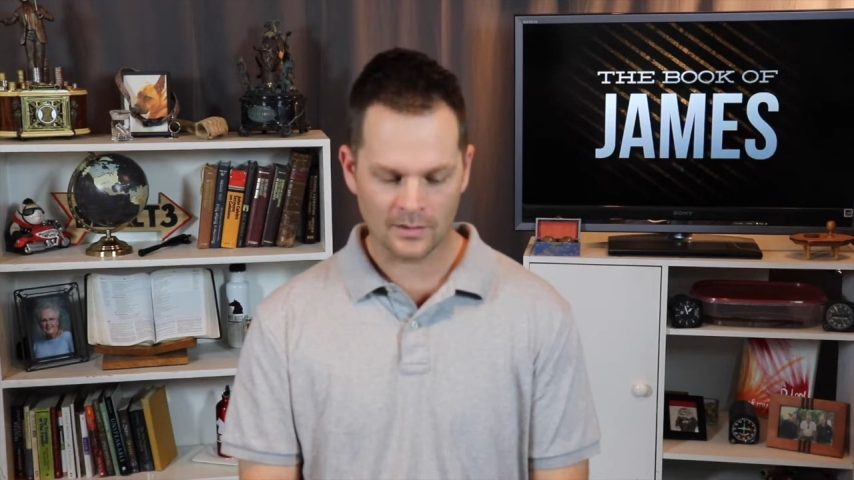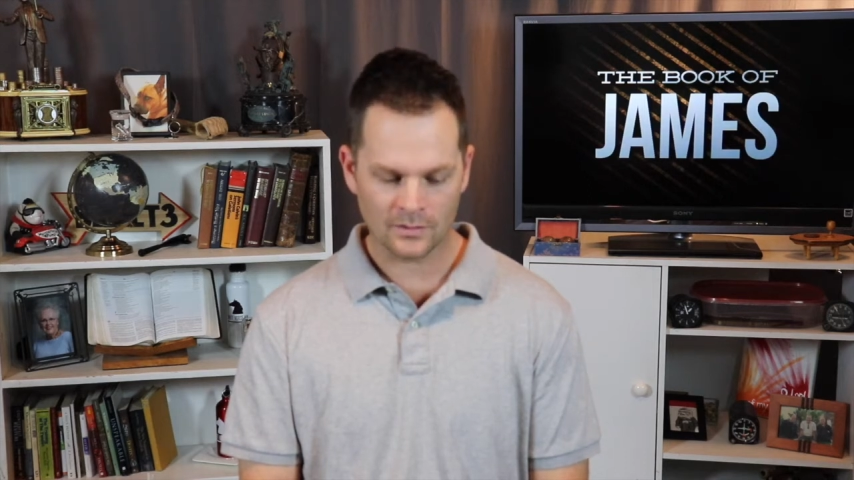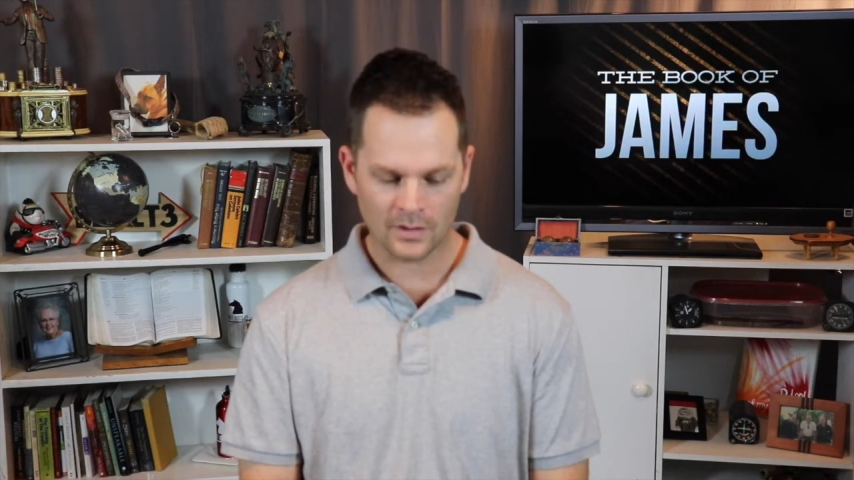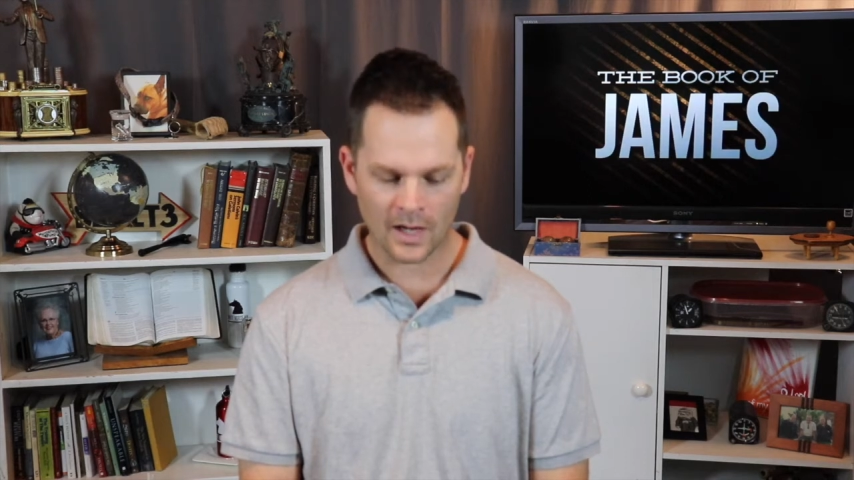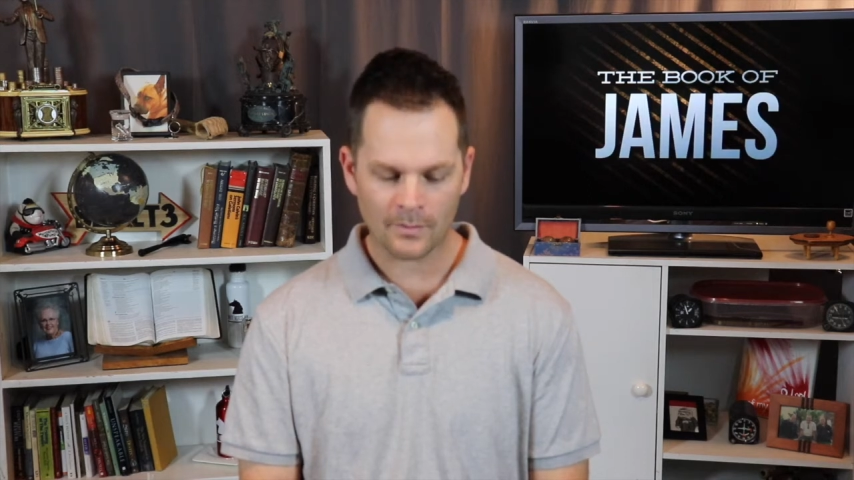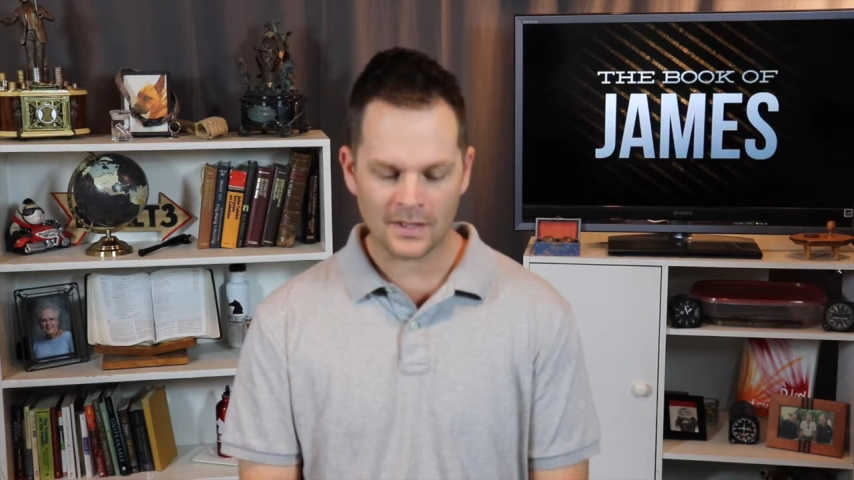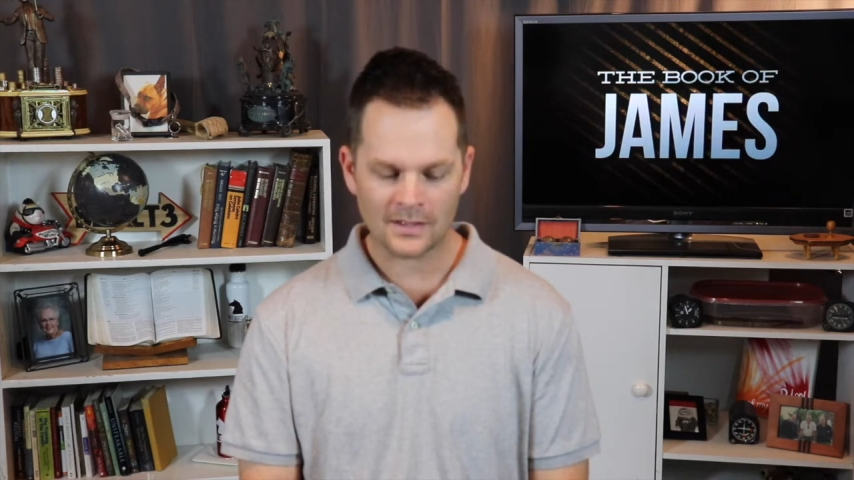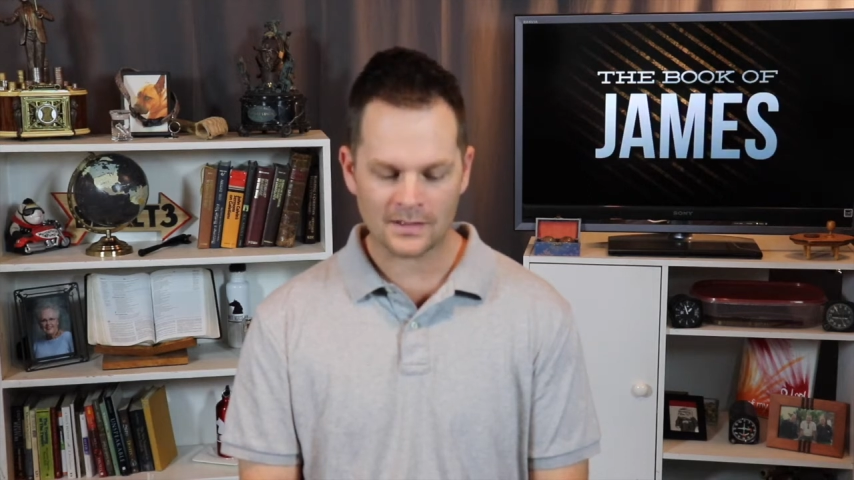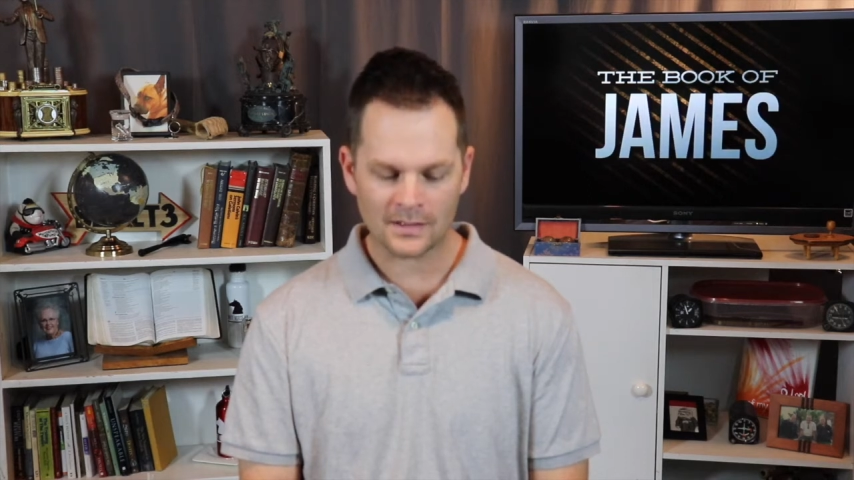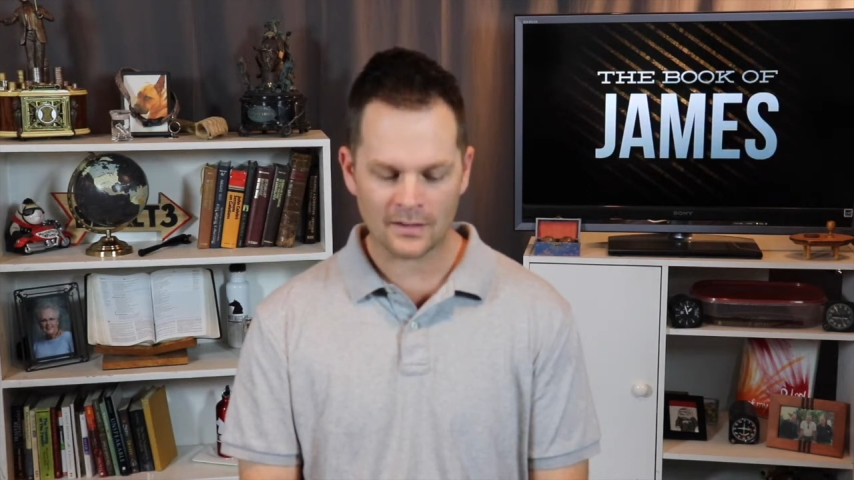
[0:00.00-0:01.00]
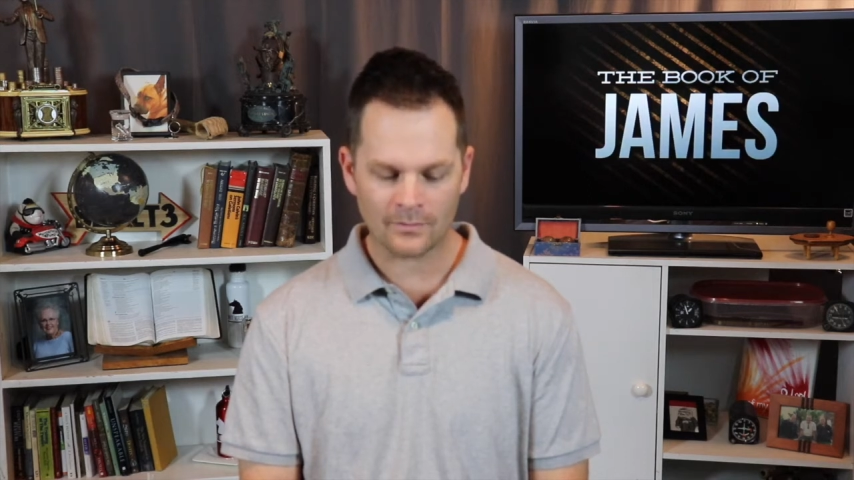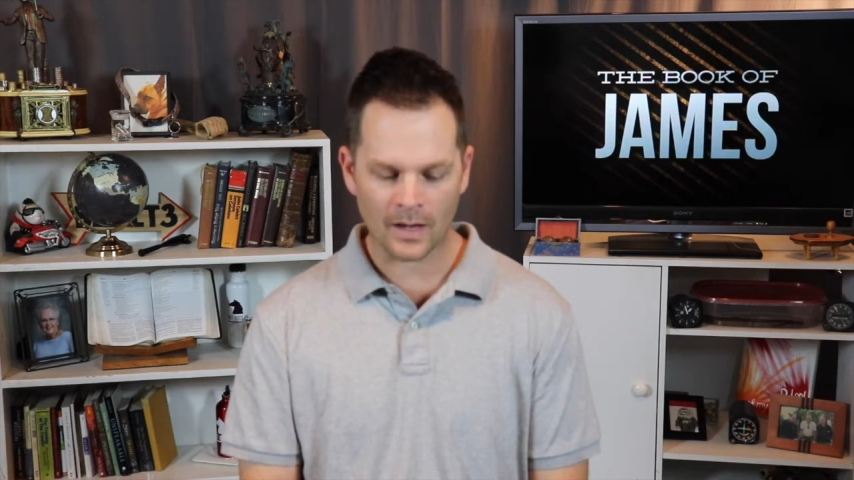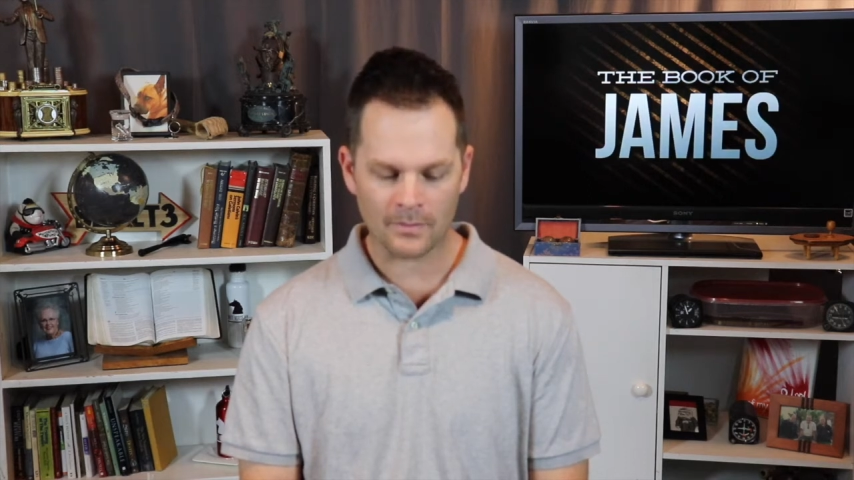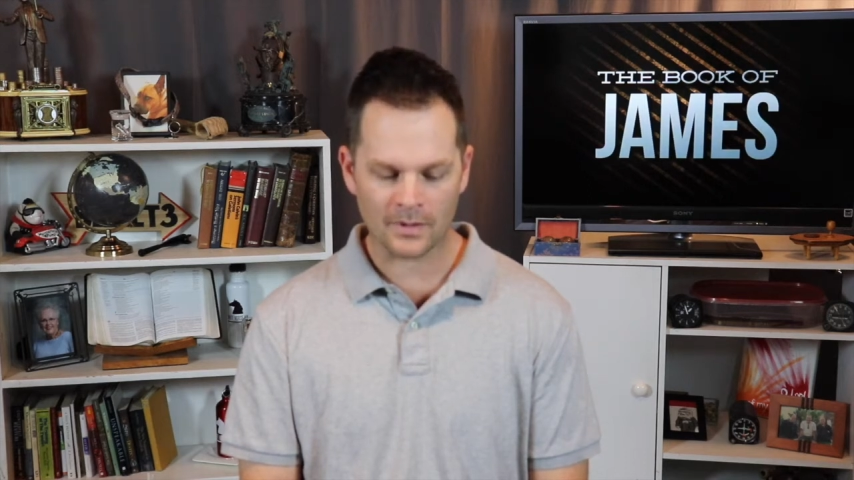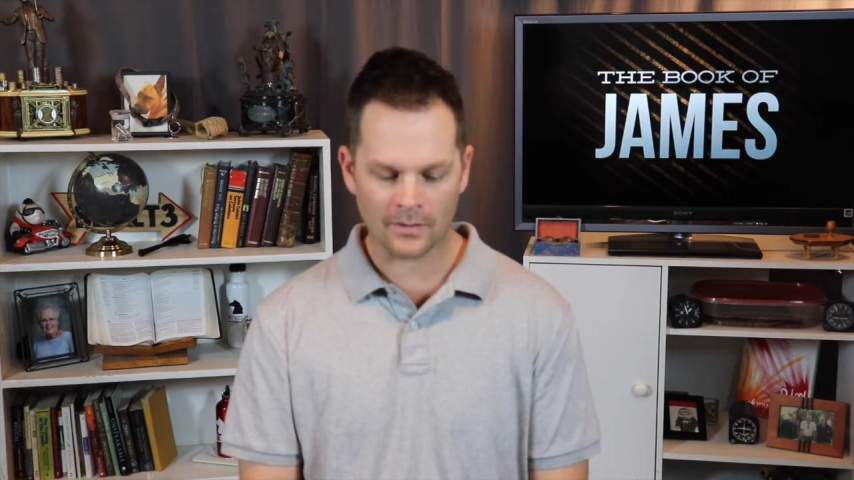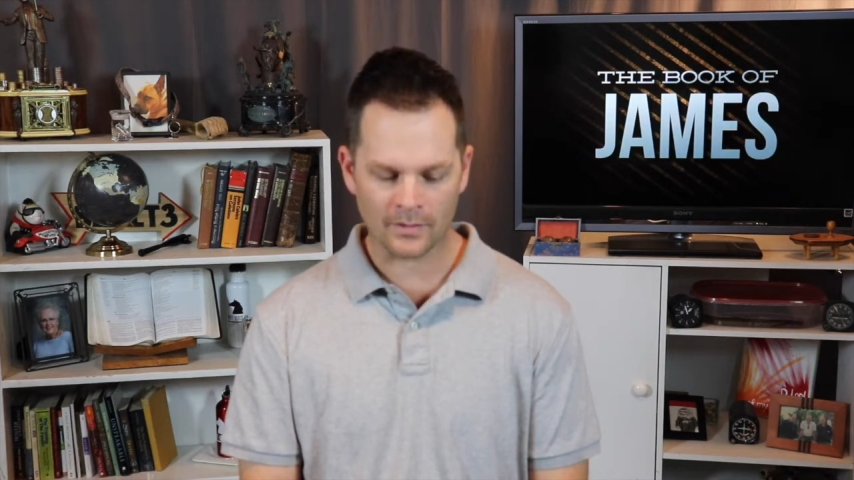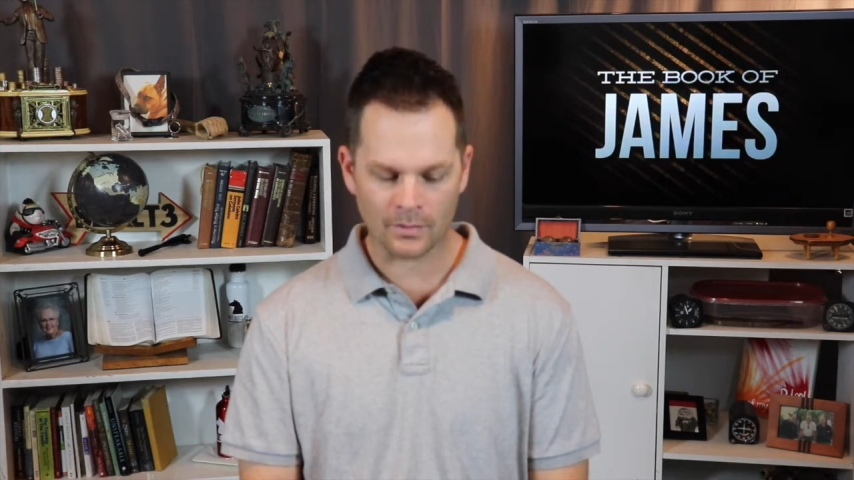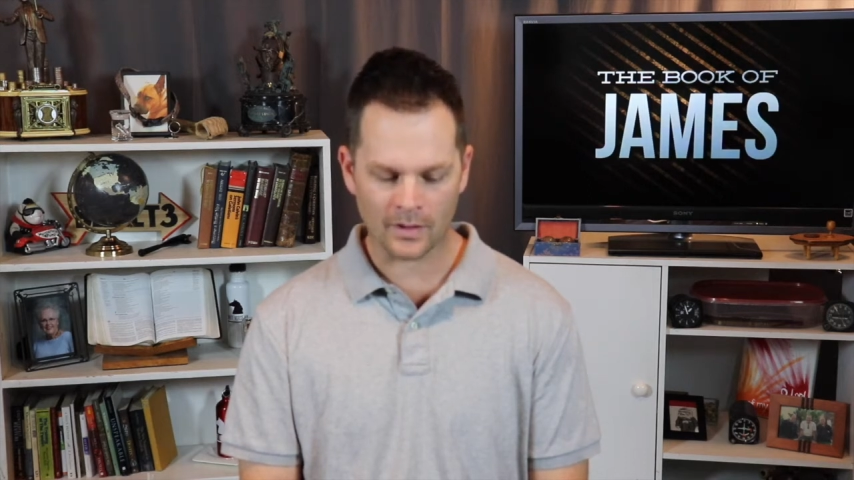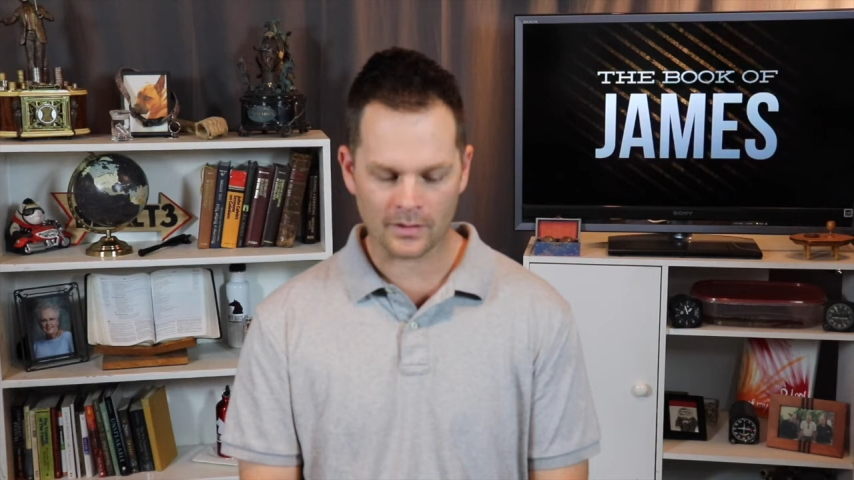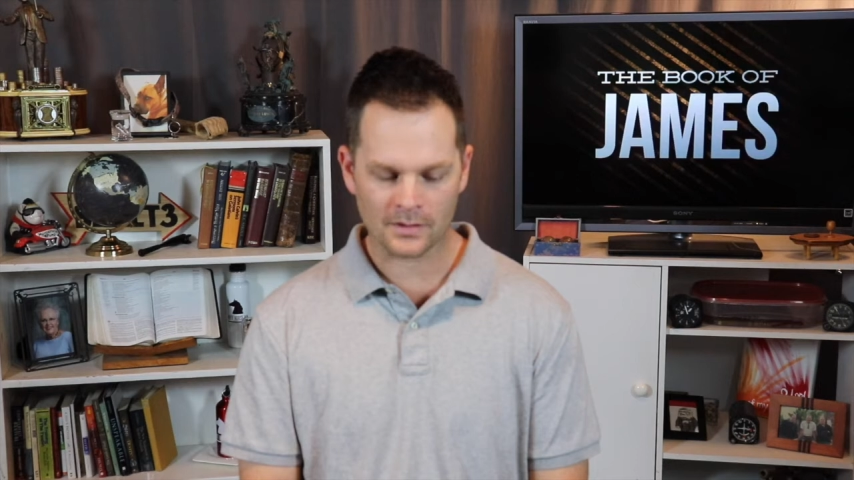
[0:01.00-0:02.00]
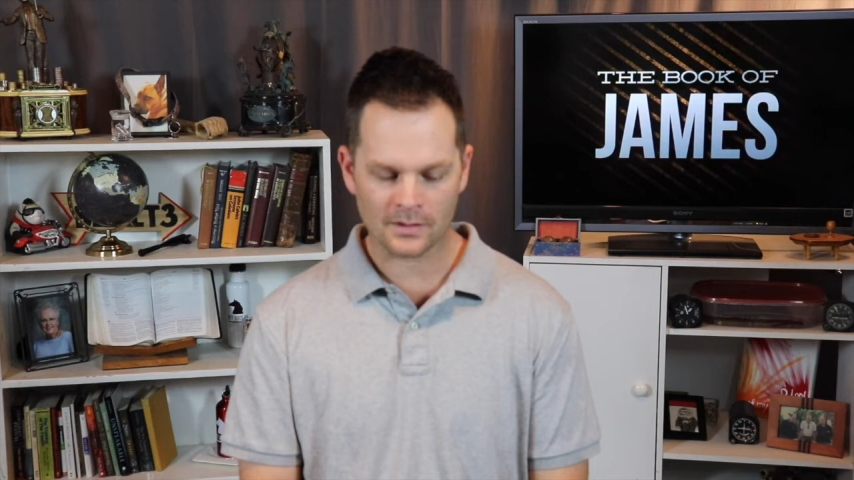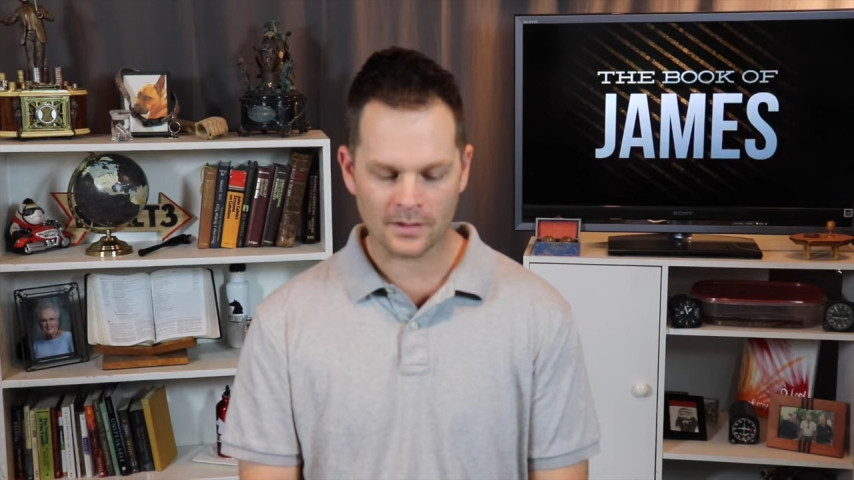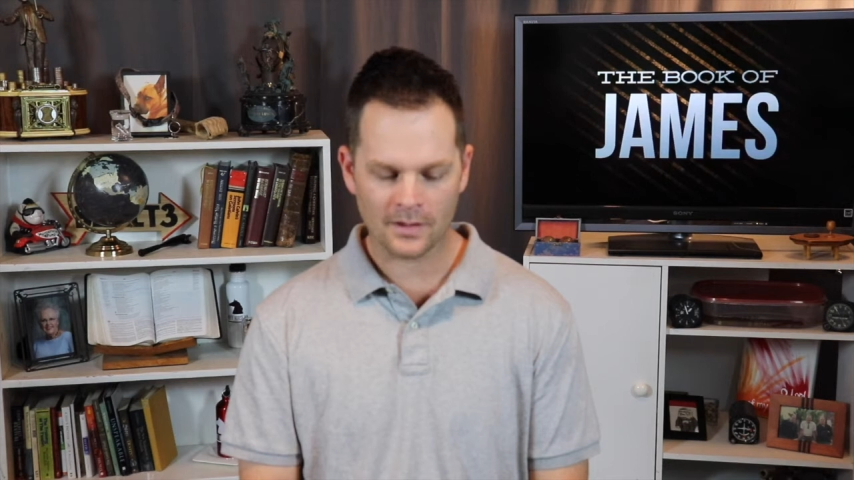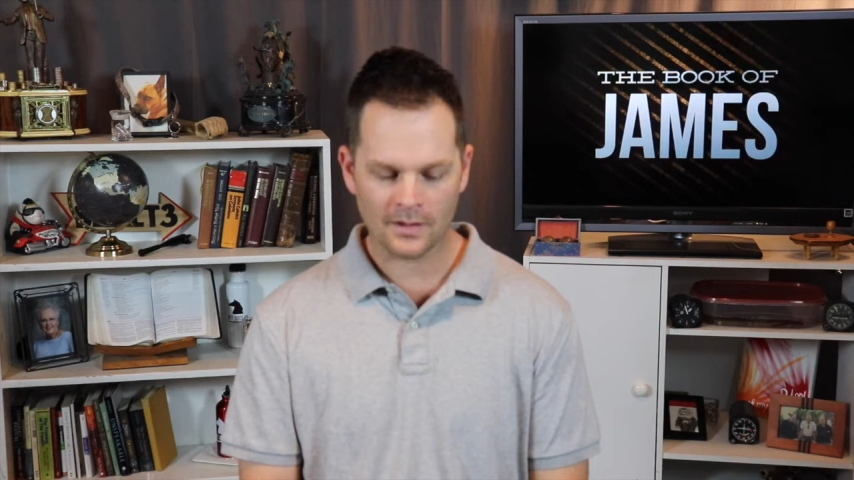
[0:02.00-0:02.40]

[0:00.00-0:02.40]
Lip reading: Do not be deceived, my beloved brothers.